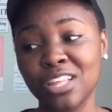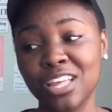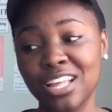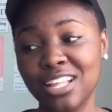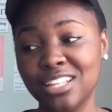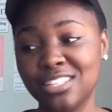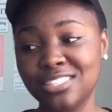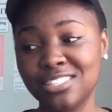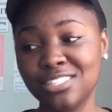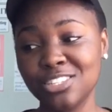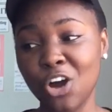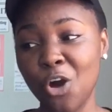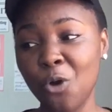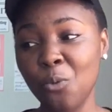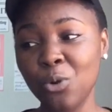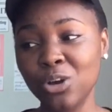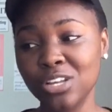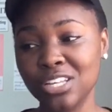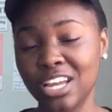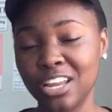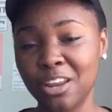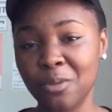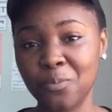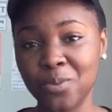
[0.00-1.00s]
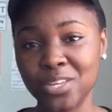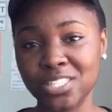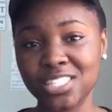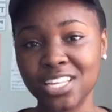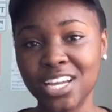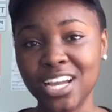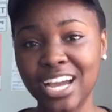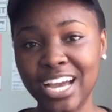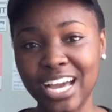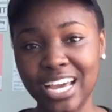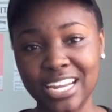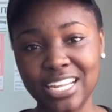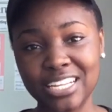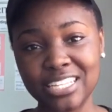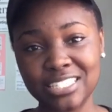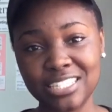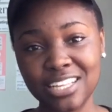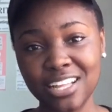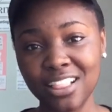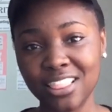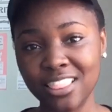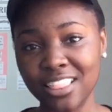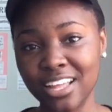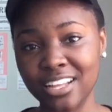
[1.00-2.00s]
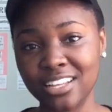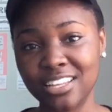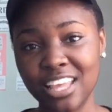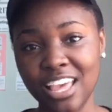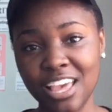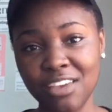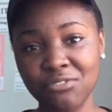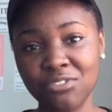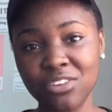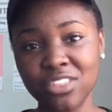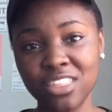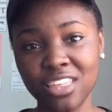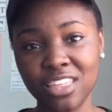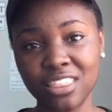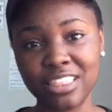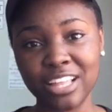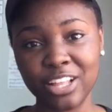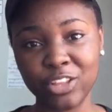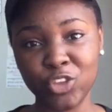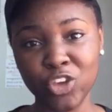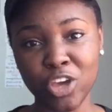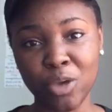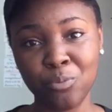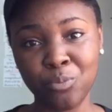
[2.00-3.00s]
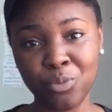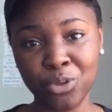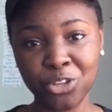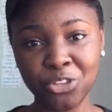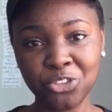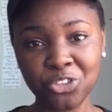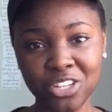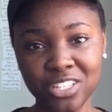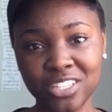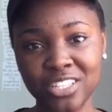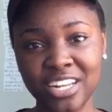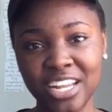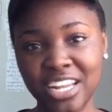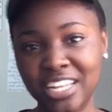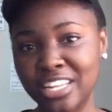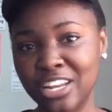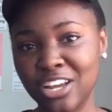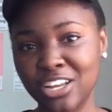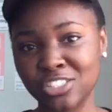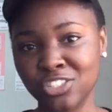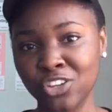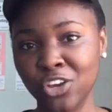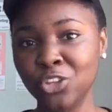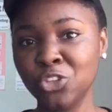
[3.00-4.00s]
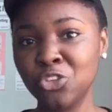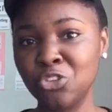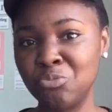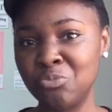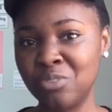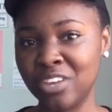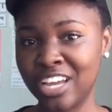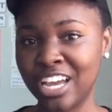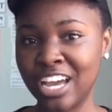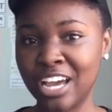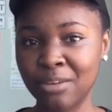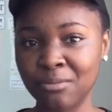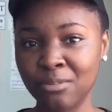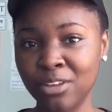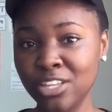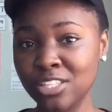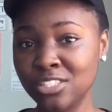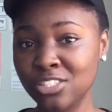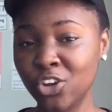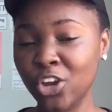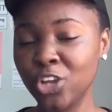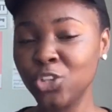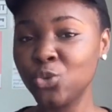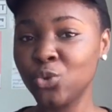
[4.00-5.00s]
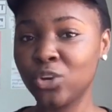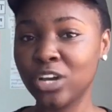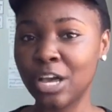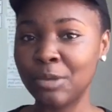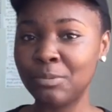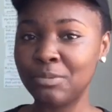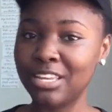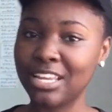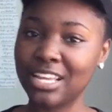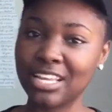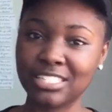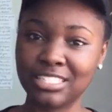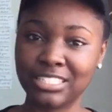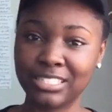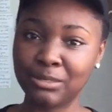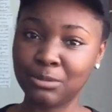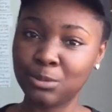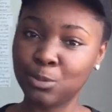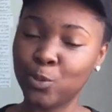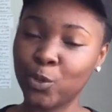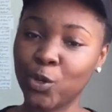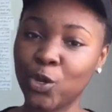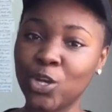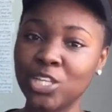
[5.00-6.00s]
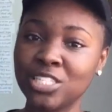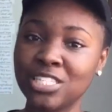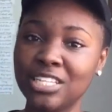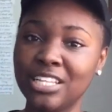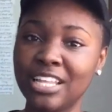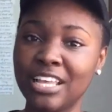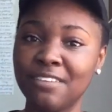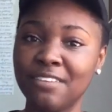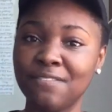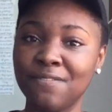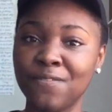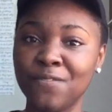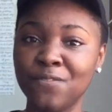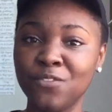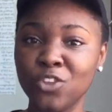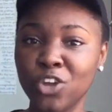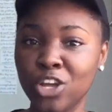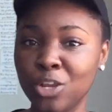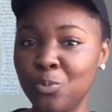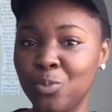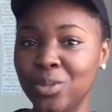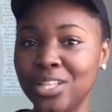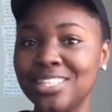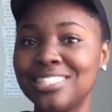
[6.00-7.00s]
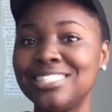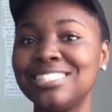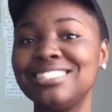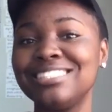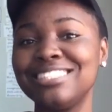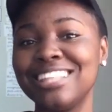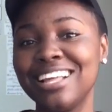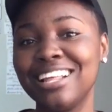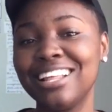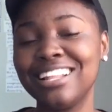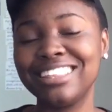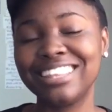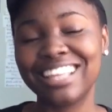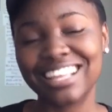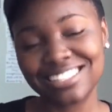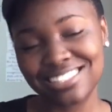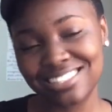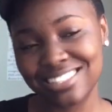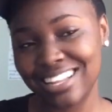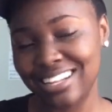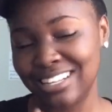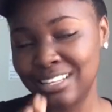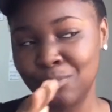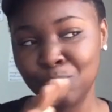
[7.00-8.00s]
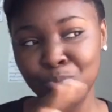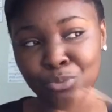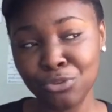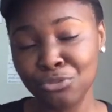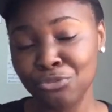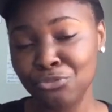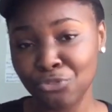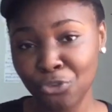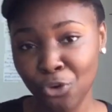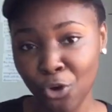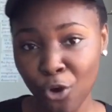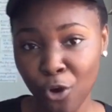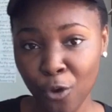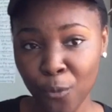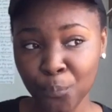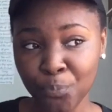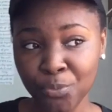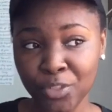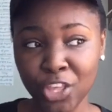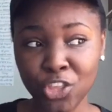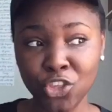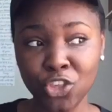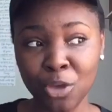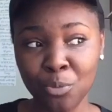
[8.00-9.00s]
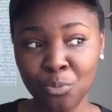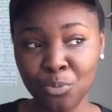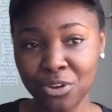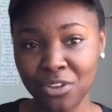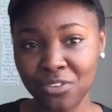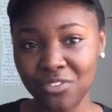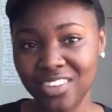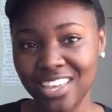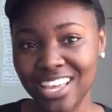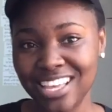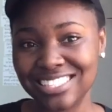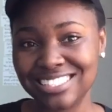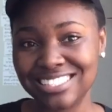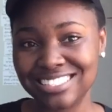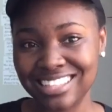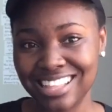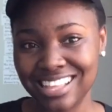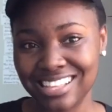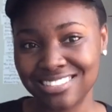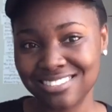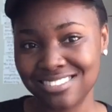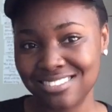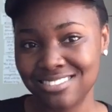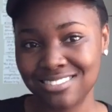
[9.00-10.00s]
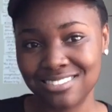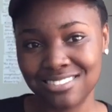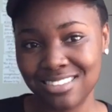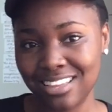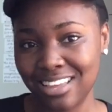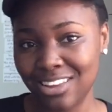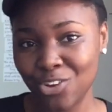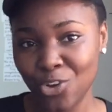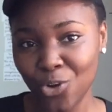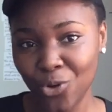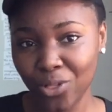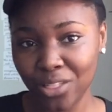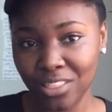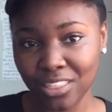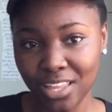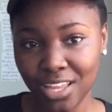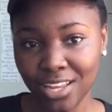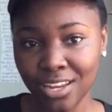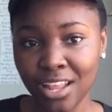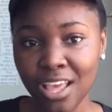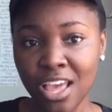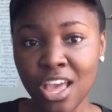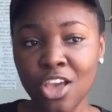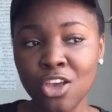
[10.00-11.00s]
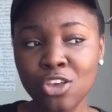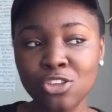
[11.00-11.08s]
it's almost 100% guaranteed that everything that you are being taught right now is going to come in exams, because it have not been tested before in your previous tests and all that.